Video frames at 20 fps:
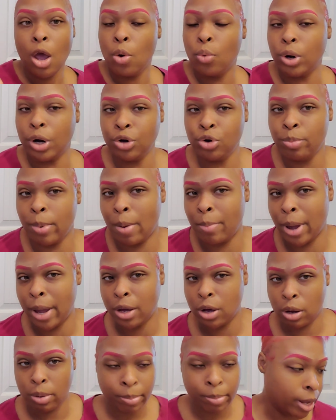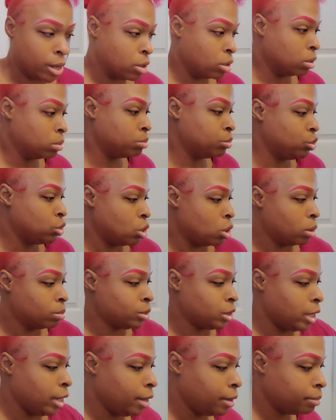when I do my makeup. You know what
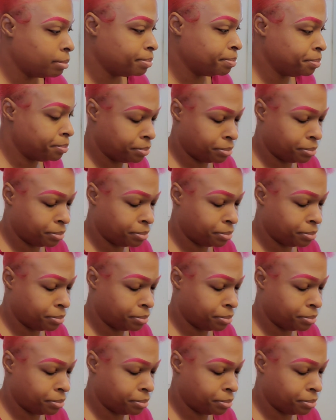I'm saying?